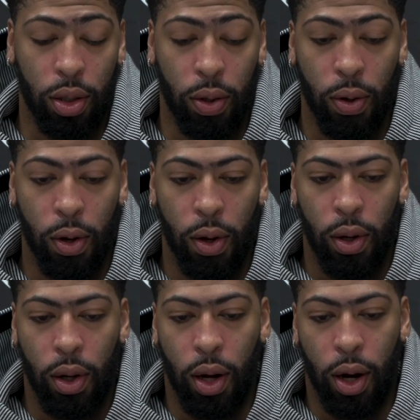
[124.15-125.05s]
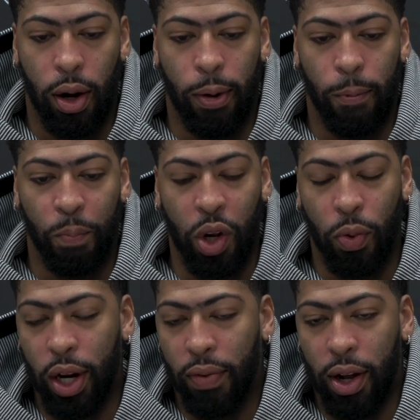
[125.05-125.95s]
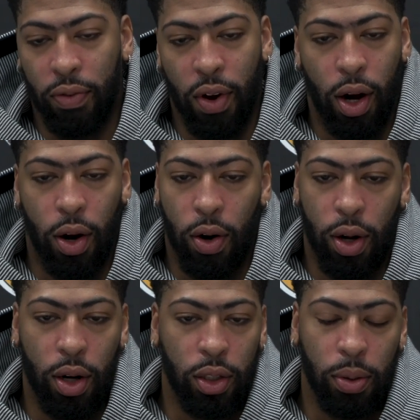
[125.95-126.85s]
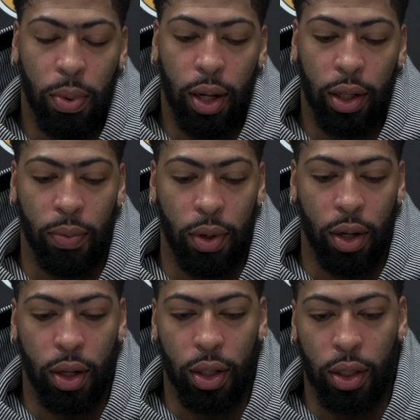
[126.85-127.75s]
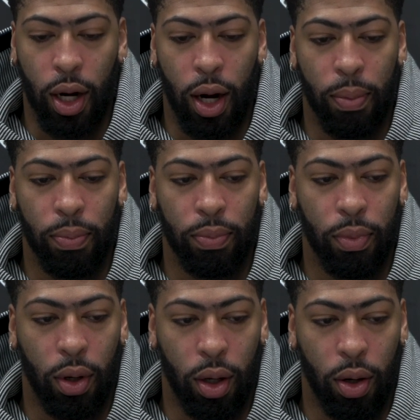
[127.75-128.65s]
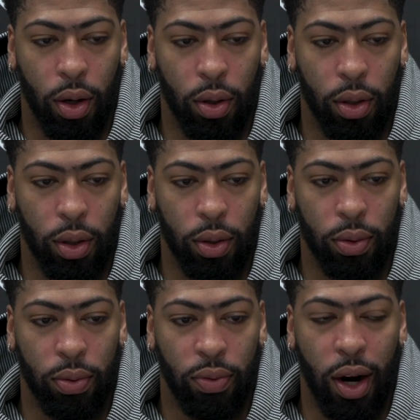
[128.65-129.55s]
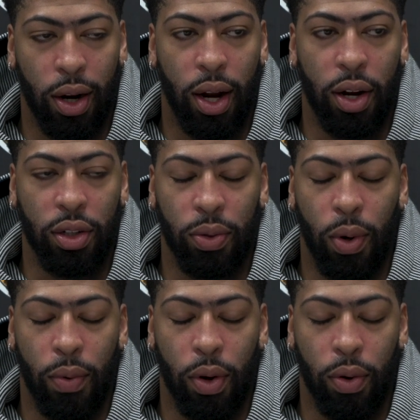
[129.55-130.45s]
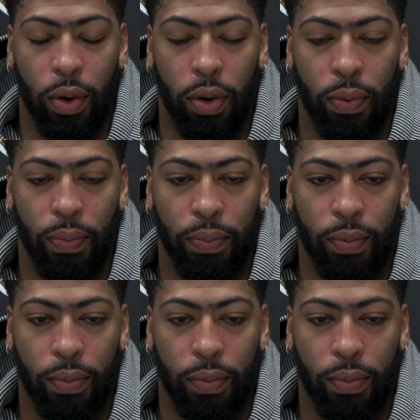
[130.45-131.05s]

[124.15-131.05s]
So, um, no, we definitely have to find our own energy, but I think we did a good job uh, uh, find that energy while we on the road.